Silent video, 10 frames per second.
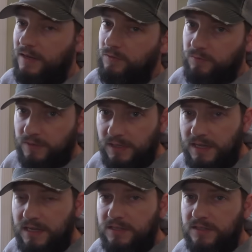and it's
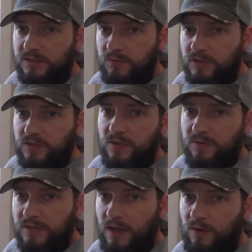really easy to switch
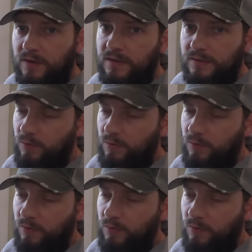those out.